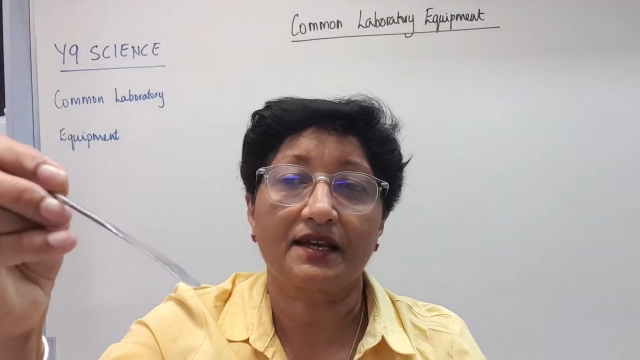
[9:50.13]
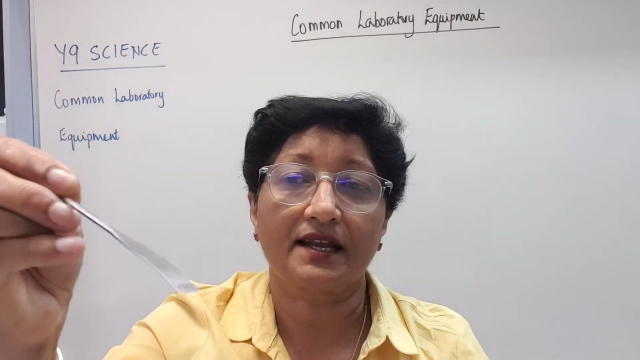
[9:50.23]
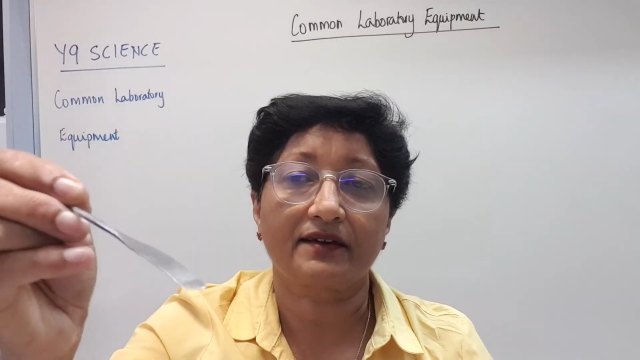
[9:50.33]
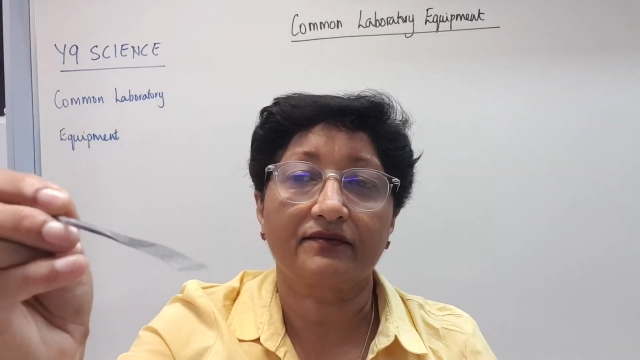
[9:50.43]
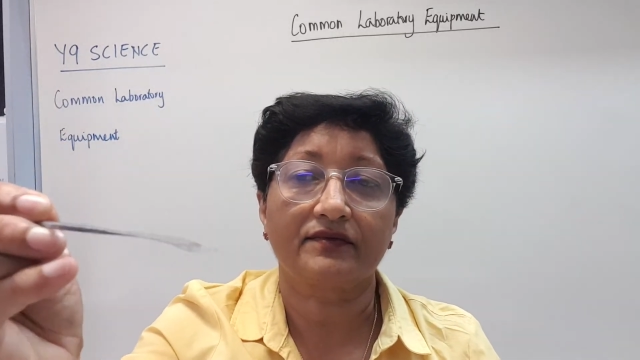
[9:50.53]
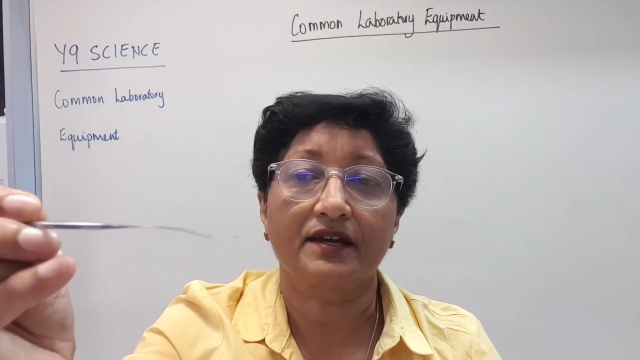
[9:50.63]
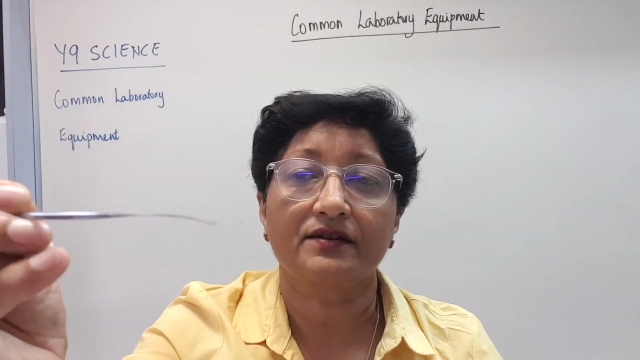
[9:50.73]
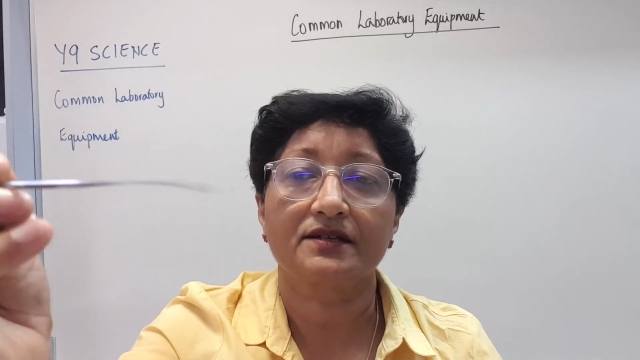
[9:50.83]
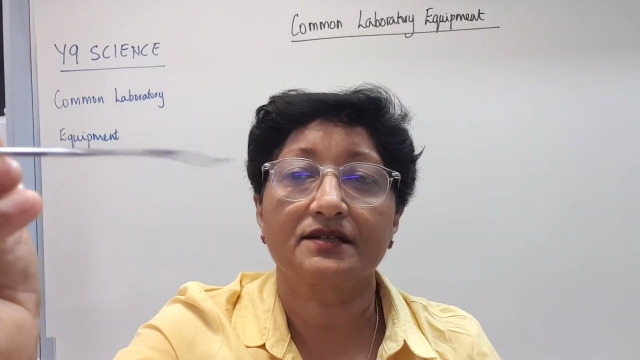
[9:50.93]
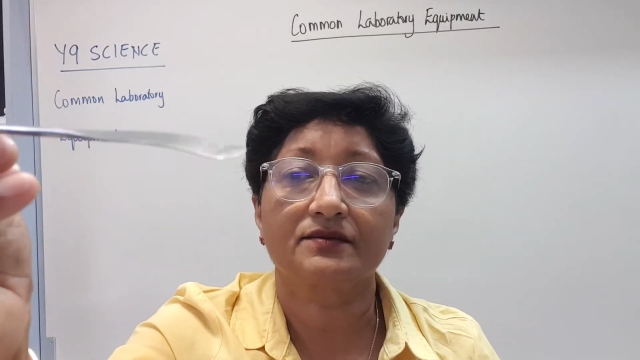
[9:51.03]
like
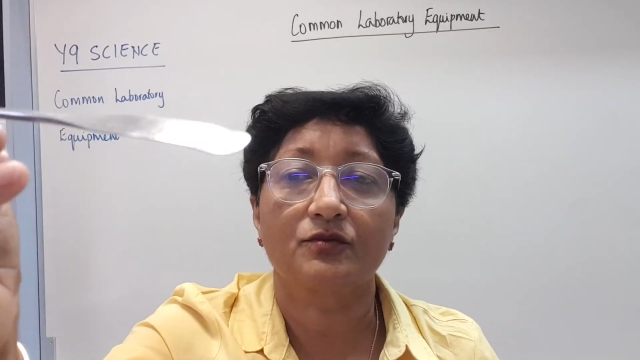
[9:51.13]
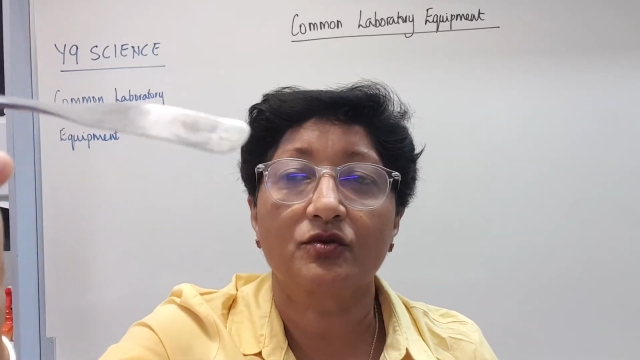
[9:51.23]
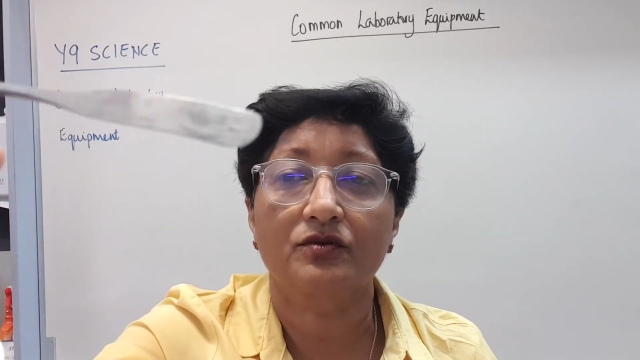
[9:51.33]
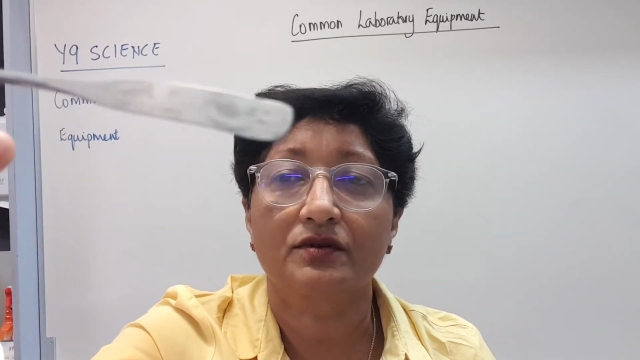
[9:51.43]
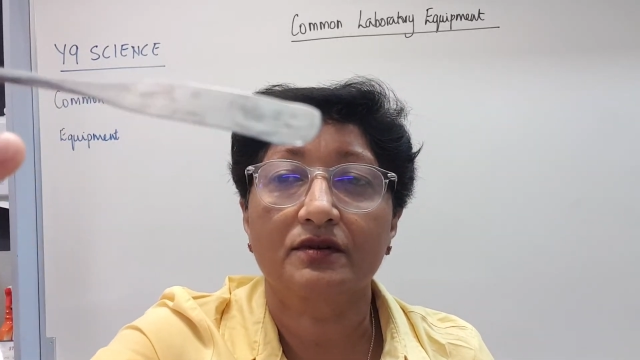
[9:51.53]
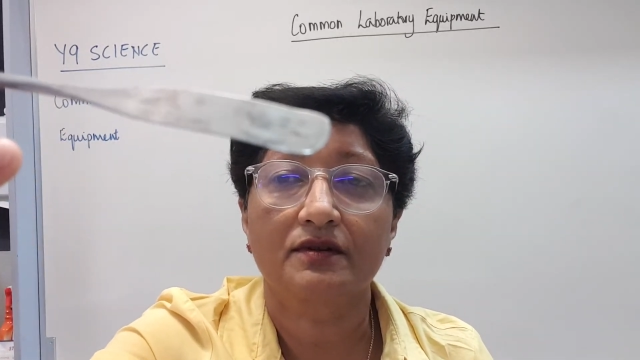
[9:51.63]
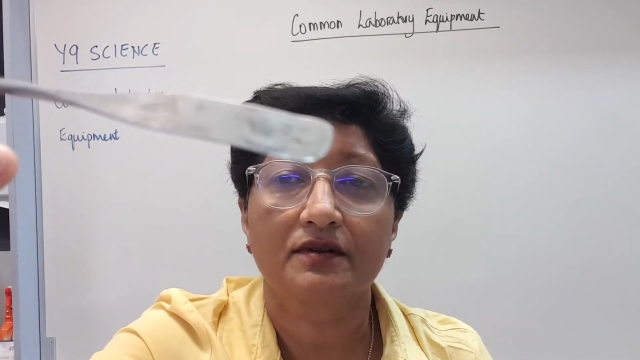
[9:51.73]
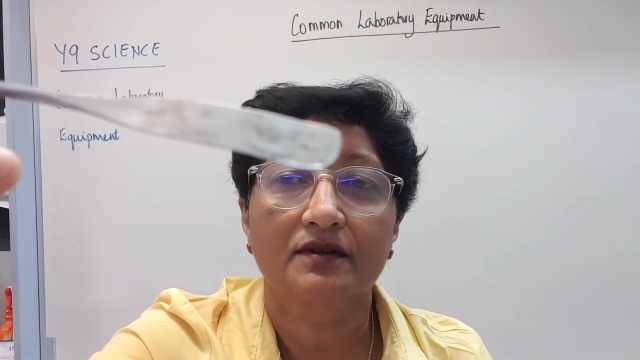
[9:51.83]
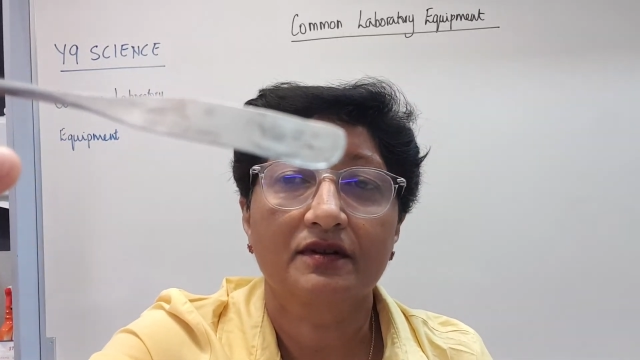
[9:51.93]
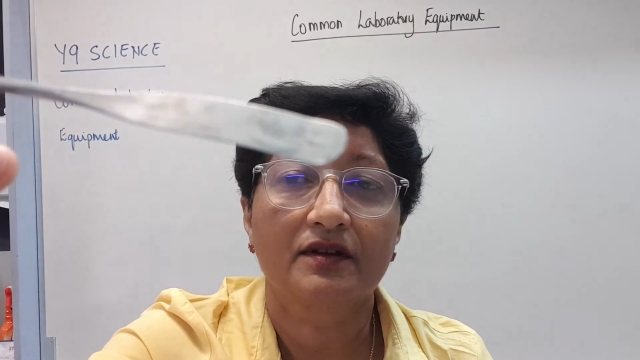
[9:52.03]
very small.
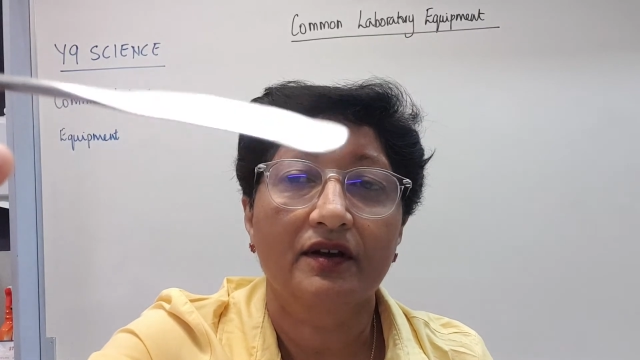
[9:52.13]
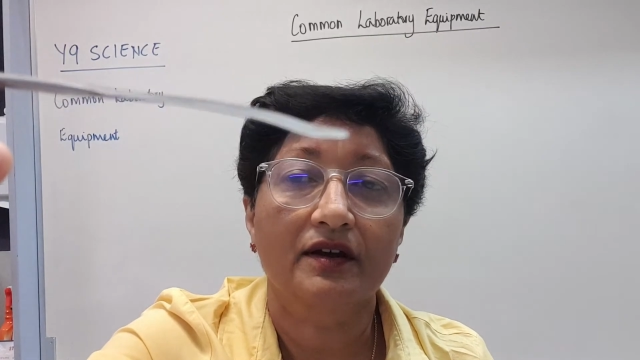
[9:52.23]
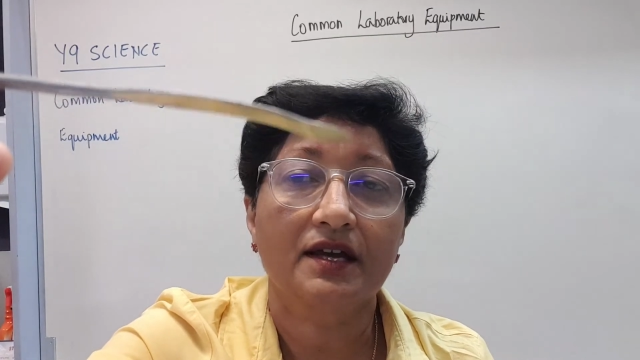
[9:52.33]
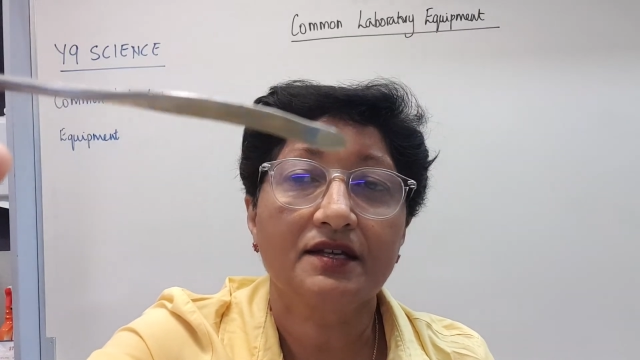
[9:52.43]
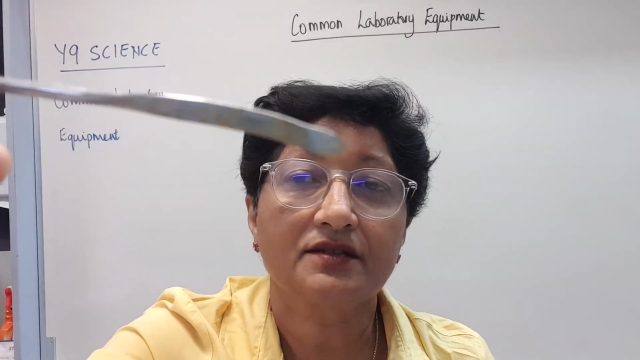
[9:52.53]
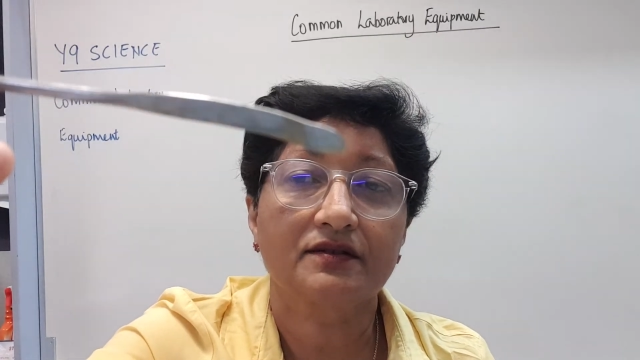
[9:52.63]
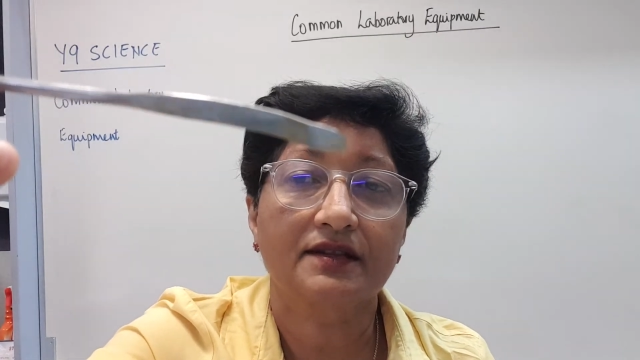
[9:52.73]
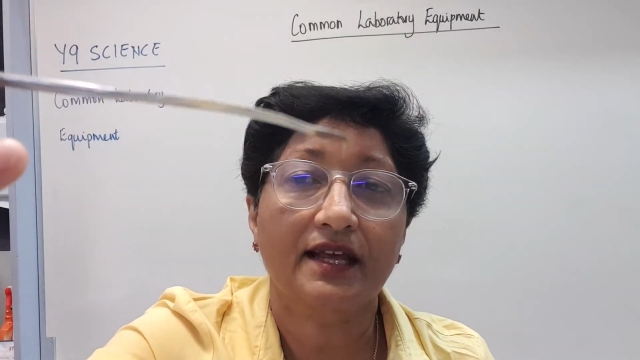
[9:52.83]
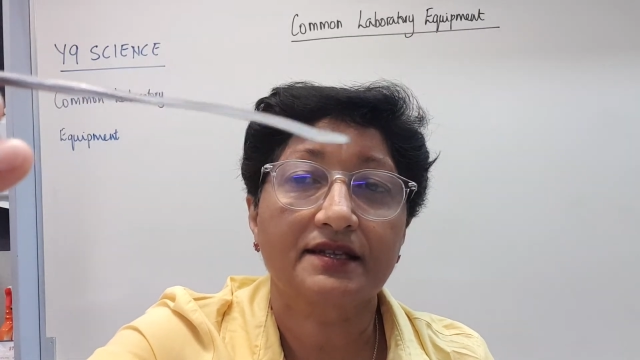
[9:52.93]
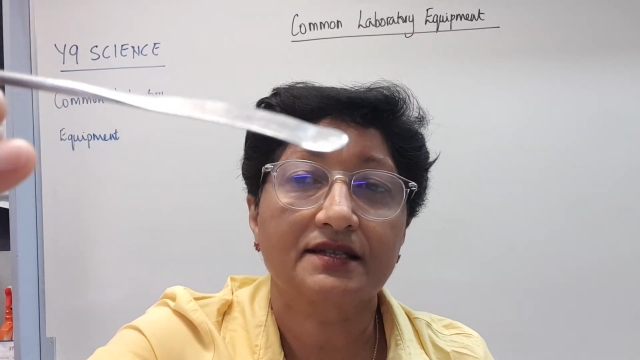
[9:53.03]
Okay, so
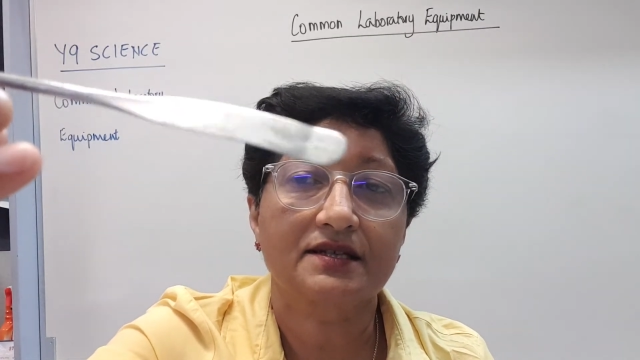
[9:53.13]
that's a